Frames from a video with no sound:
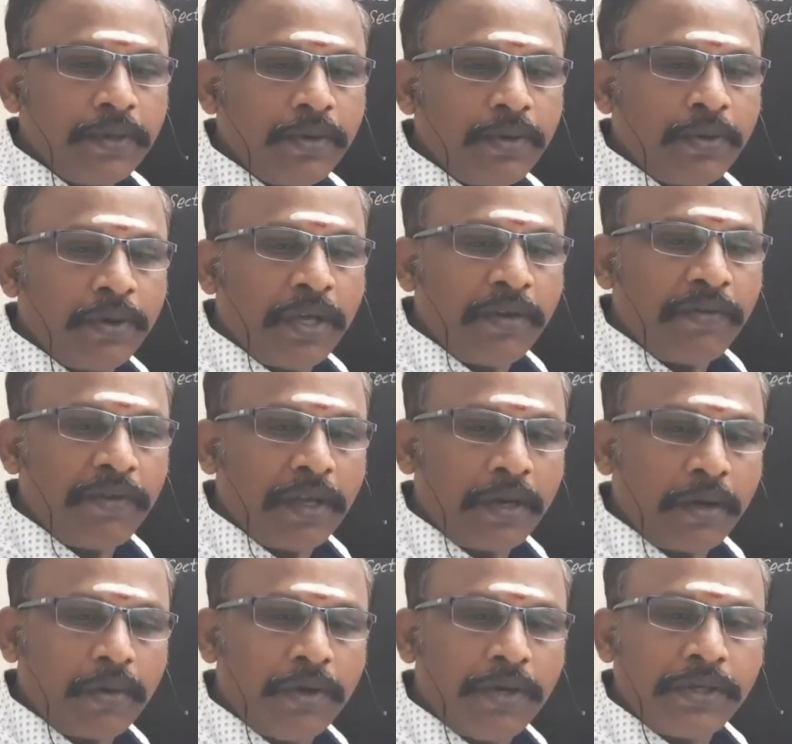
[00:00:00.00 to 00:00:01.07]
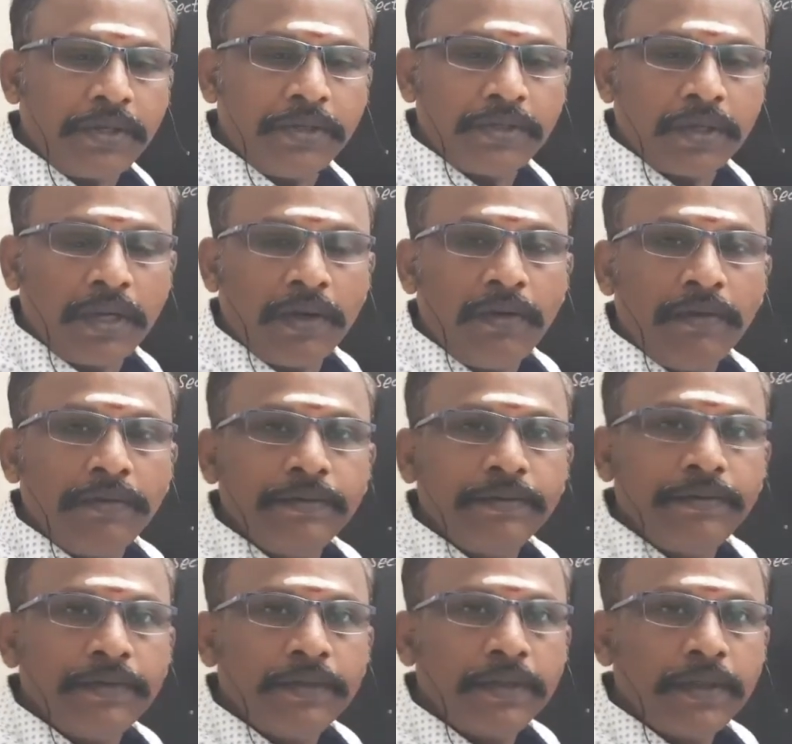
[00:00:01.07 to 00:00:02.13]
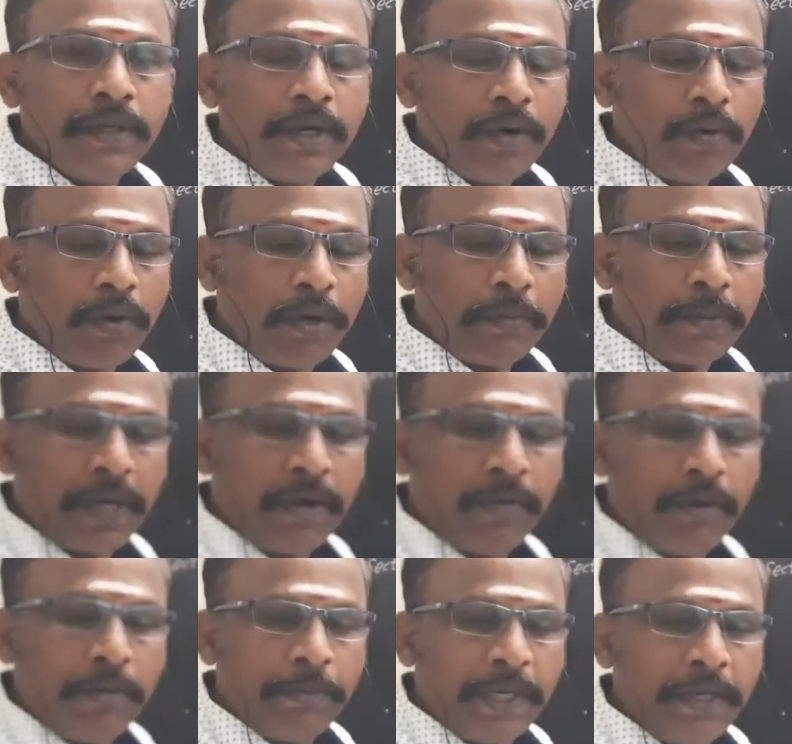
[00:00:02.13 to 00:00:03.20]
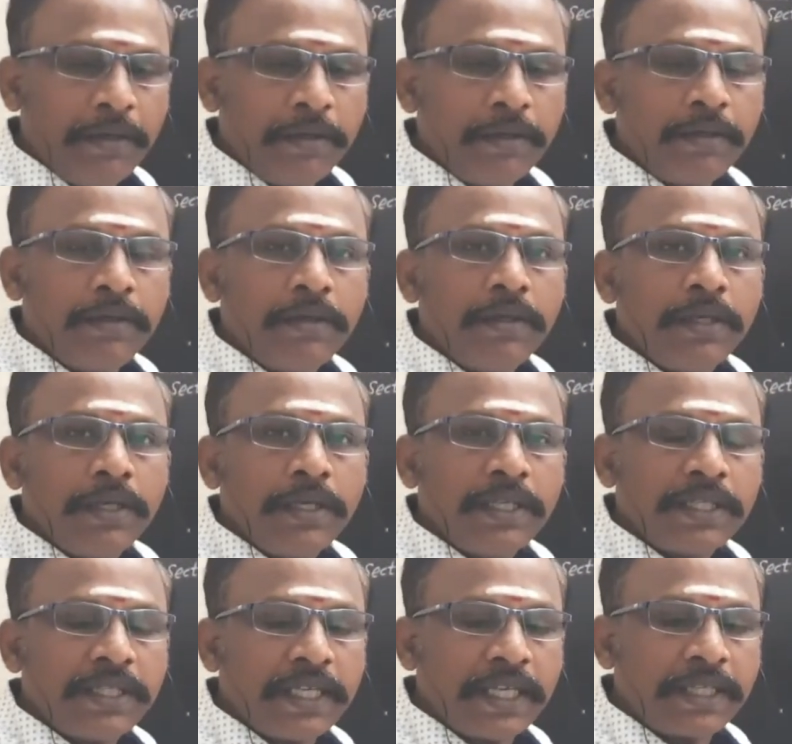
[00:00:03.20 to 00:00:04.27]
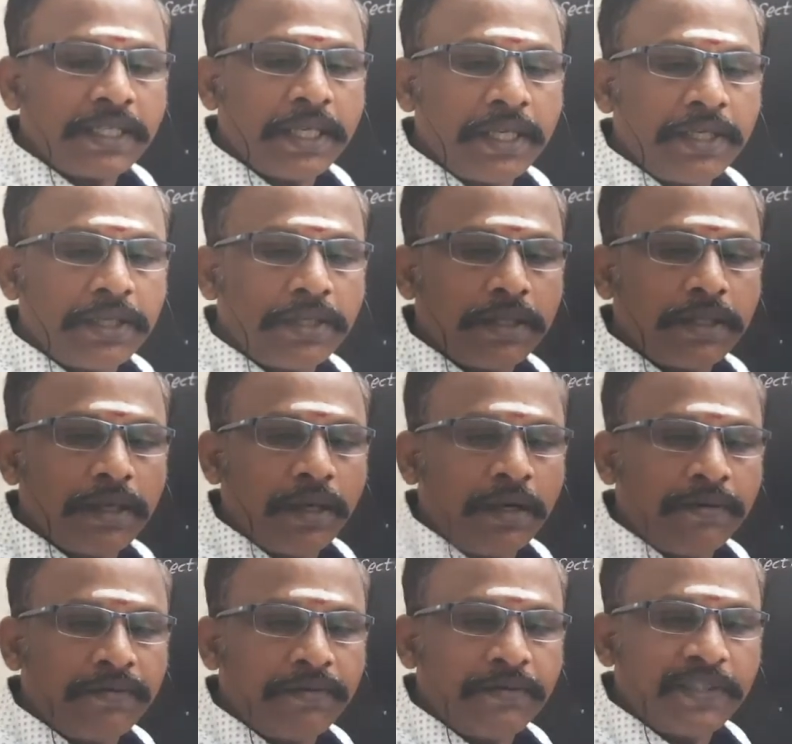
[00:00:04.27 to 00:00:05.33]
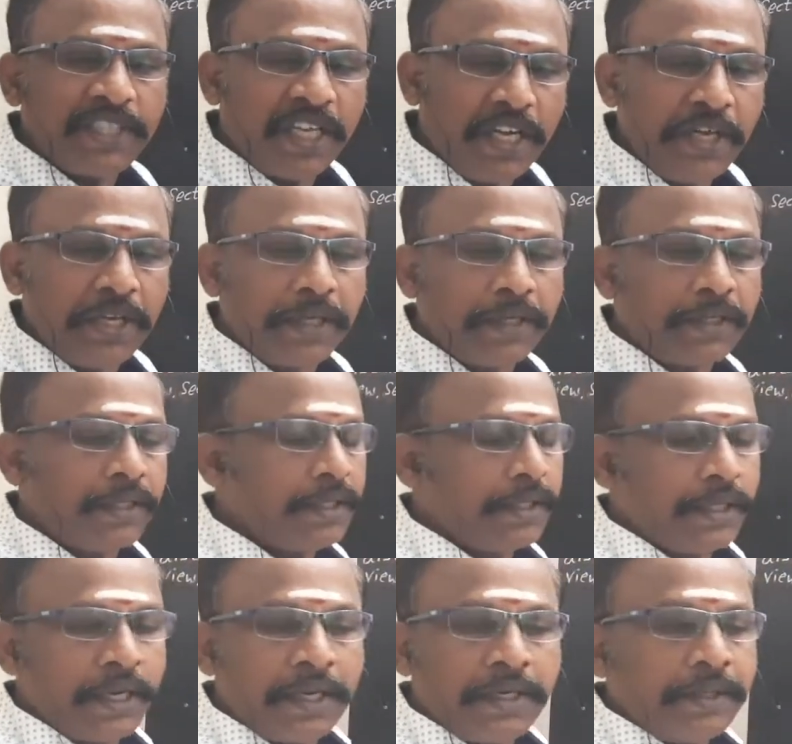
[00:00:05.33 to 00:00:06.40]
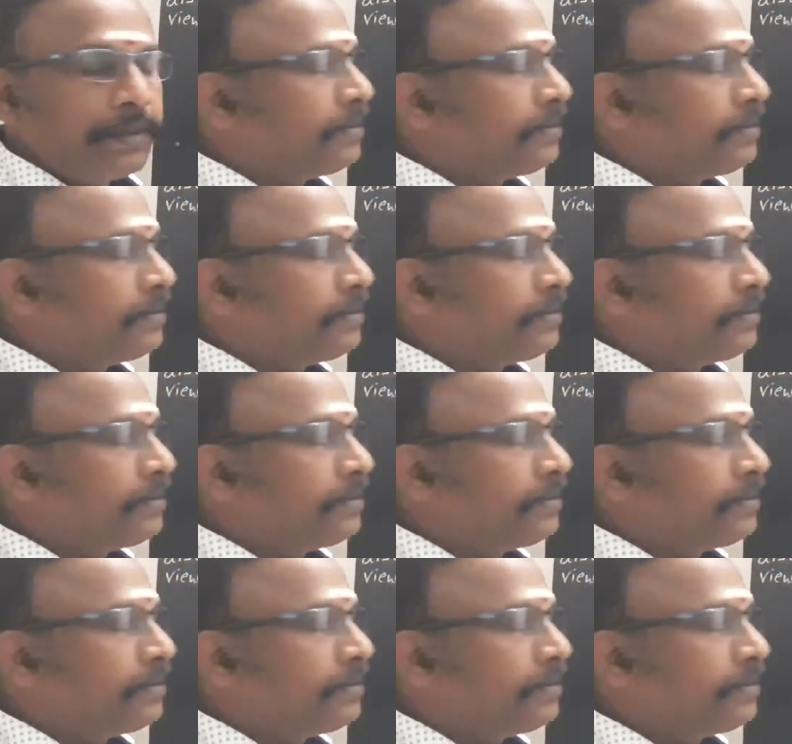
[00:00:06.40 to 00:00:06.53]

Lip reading: Today we are going to solve one problem in sections of cylinder, right?